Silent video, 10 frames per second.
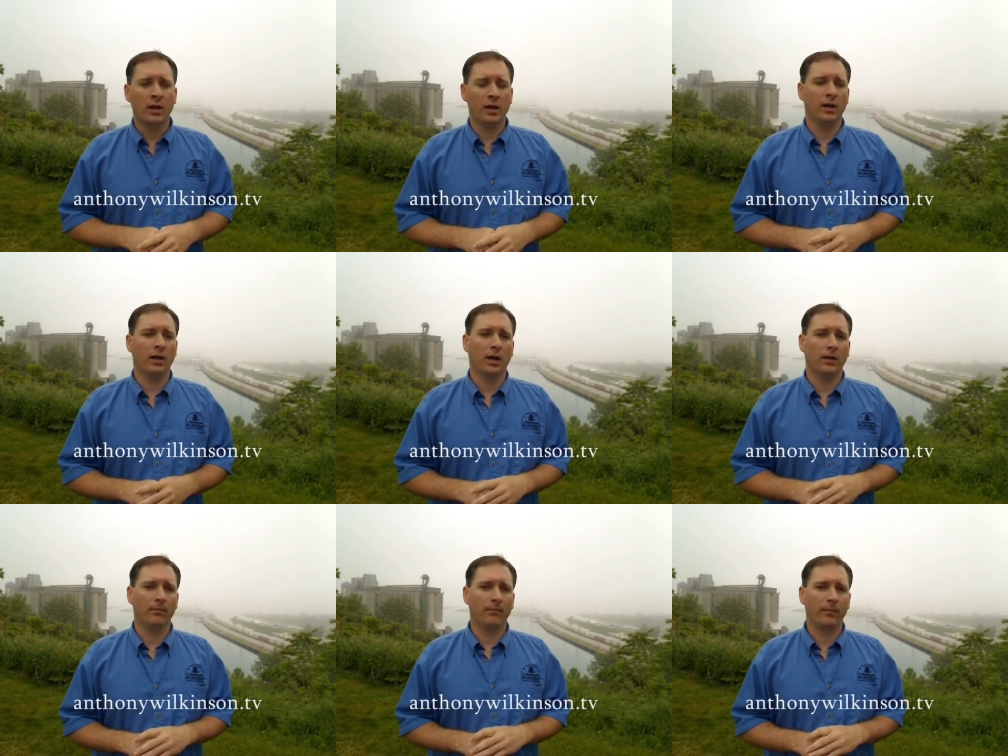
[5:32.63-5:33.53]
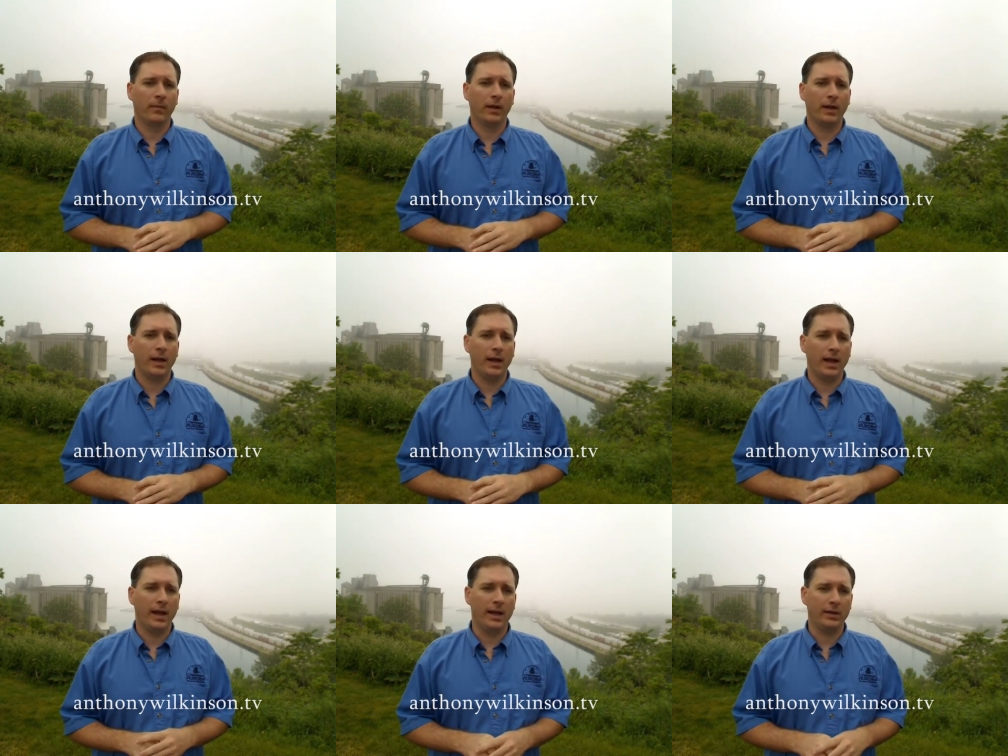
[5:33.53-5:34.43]
Uh,
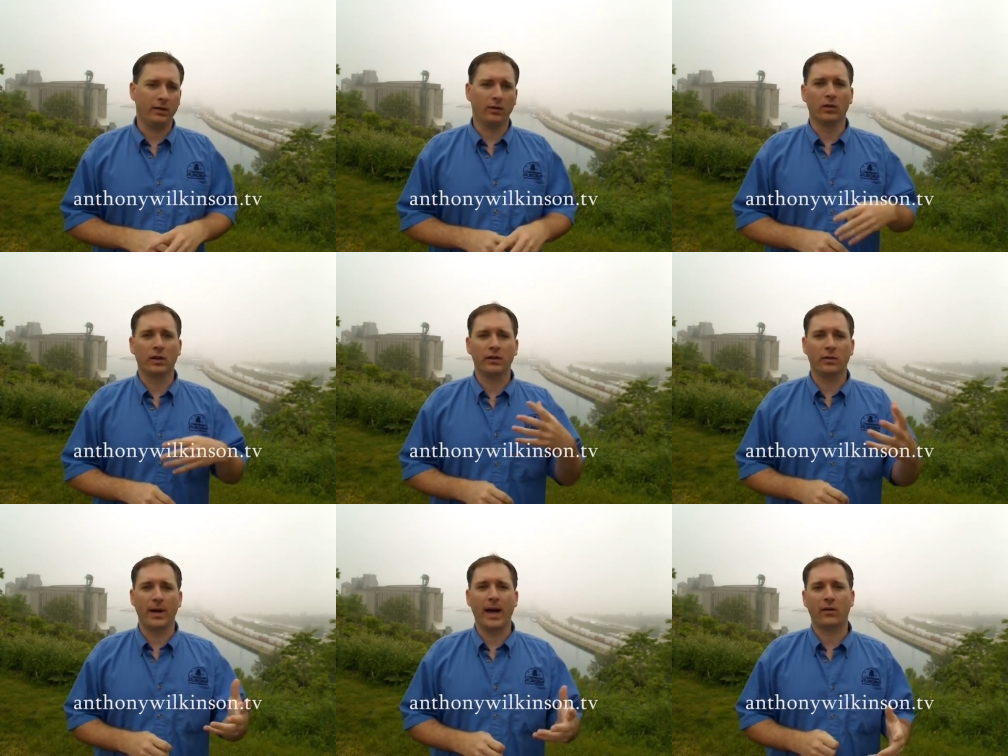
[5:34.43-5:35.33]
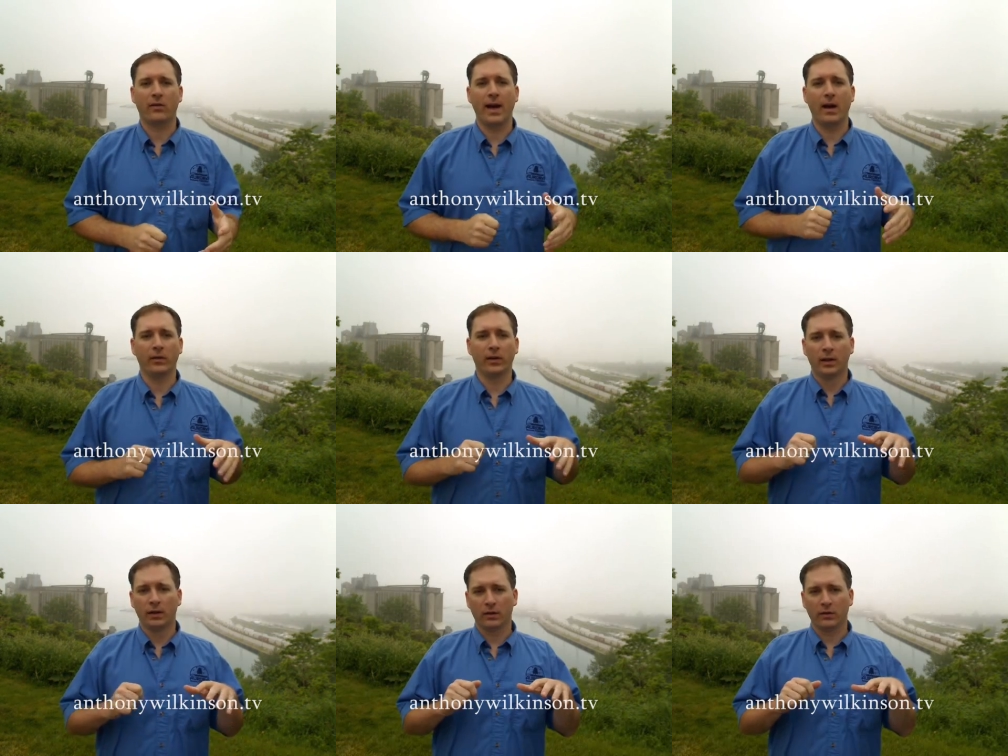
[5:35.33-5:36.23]
and you know, look at their background,
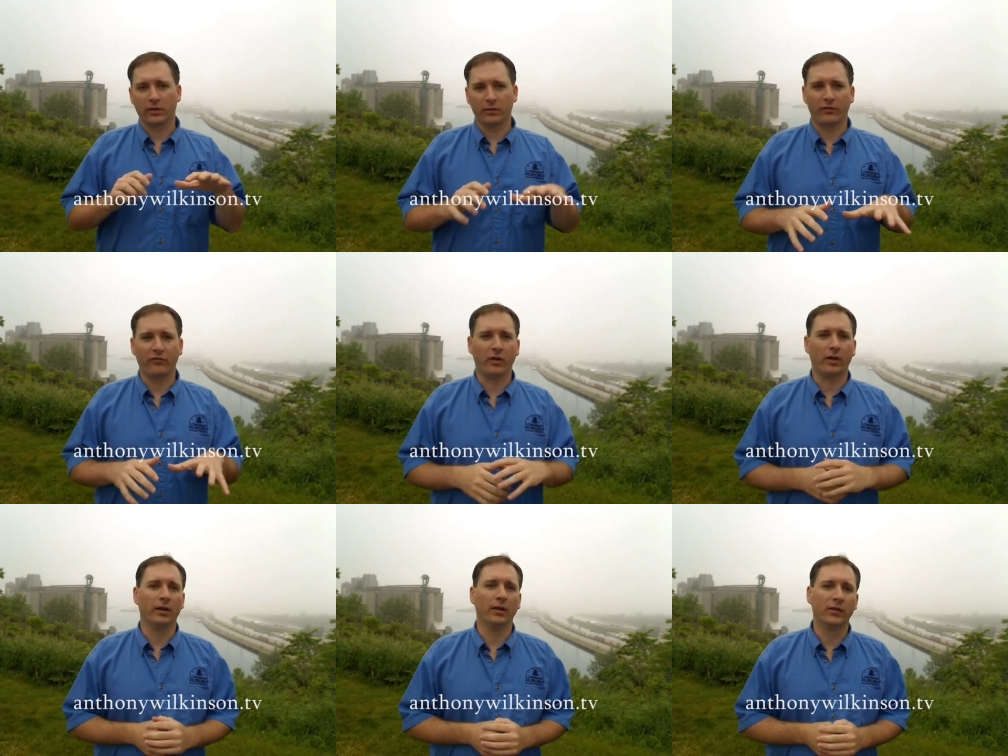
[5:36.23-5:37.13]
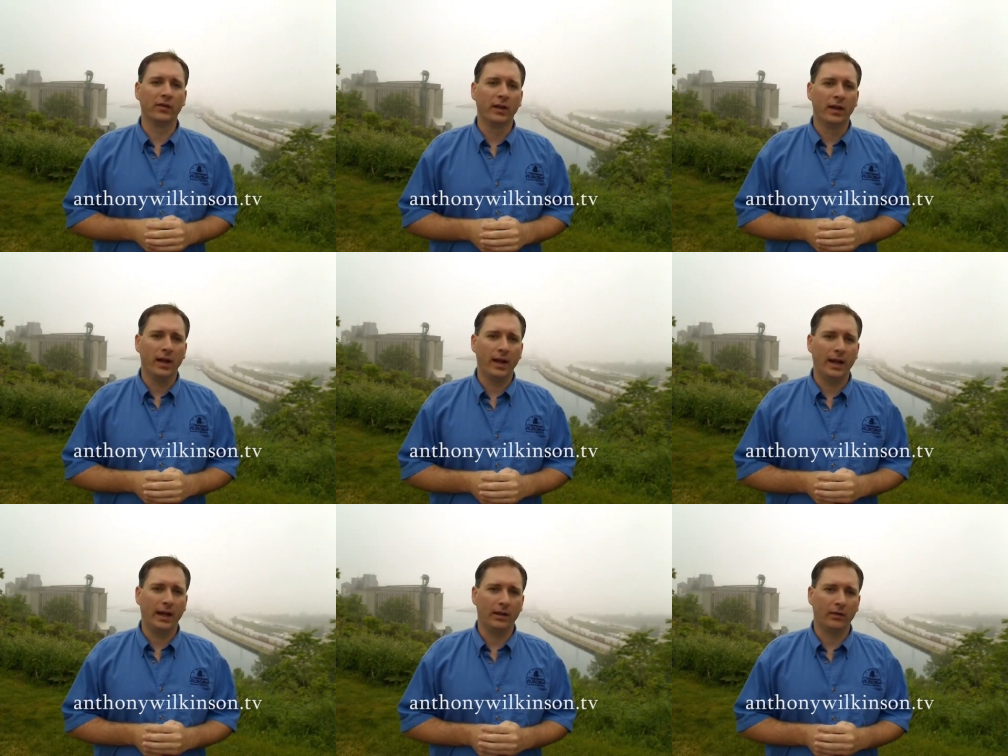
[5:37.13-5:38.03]
look at their referrals,
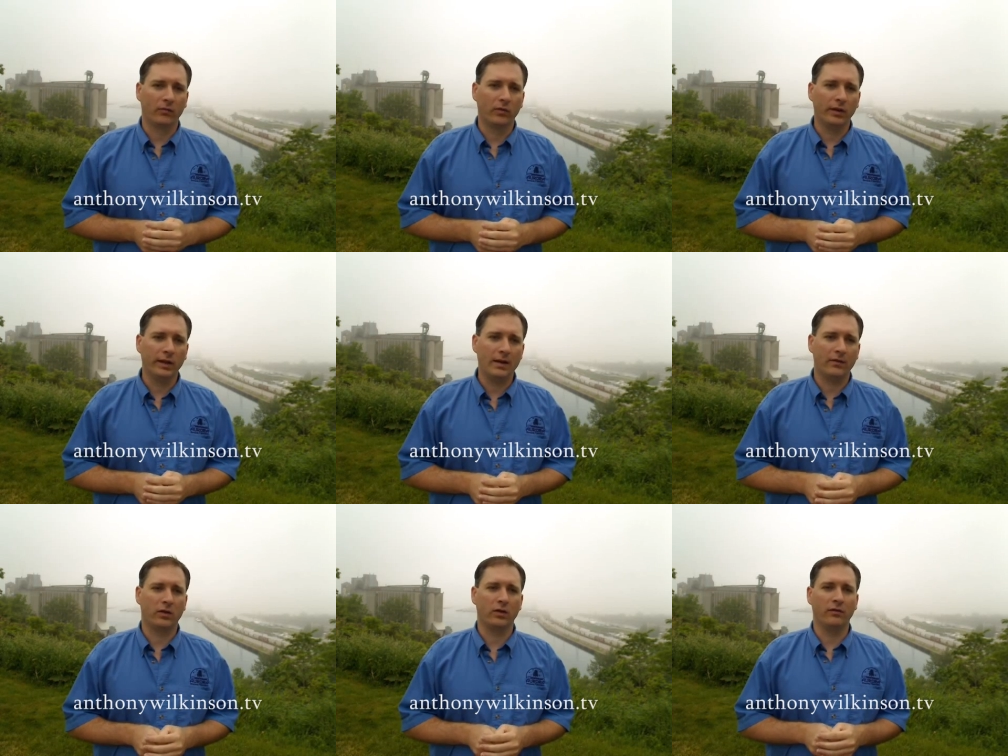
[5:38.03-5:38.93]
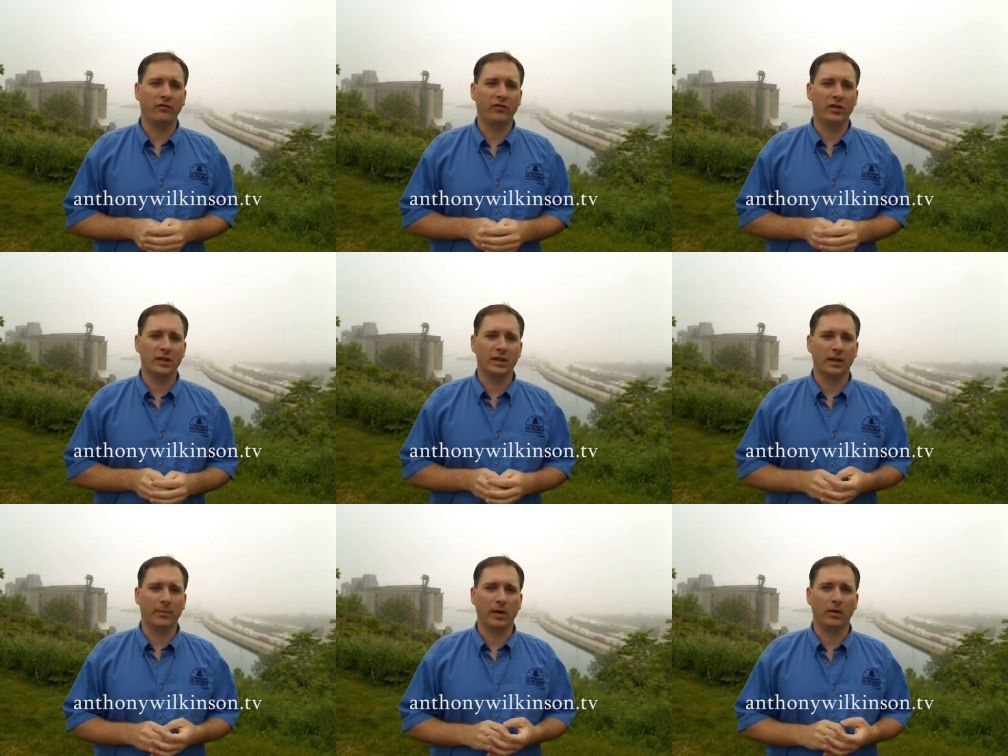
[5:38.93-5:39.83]
and really have a good feeling
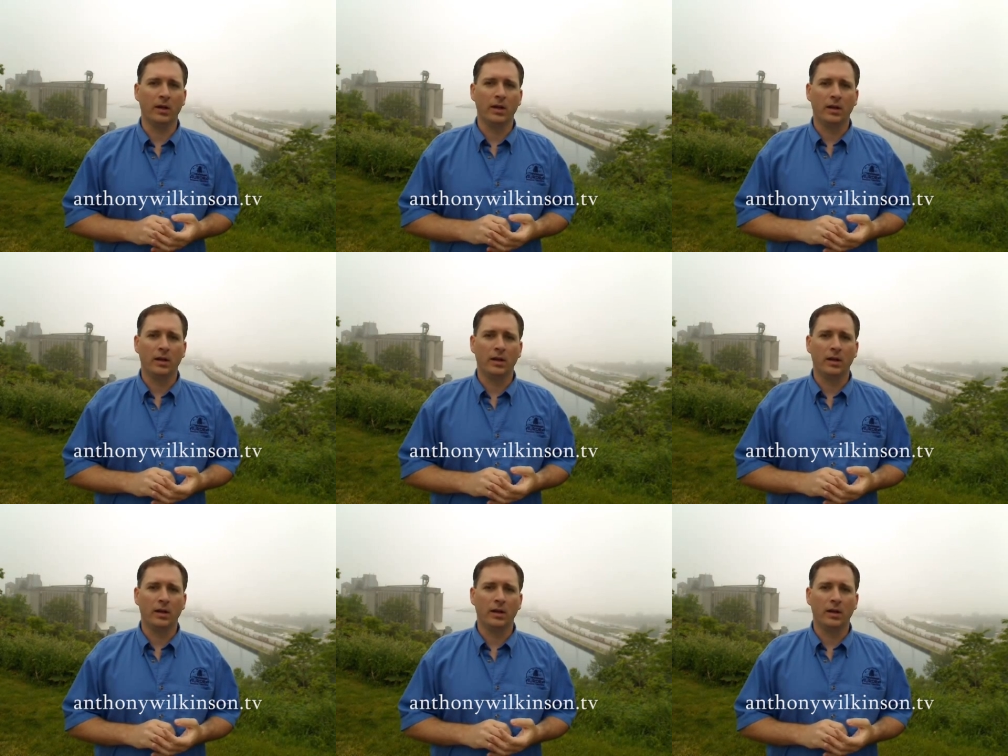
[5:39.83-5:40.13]
about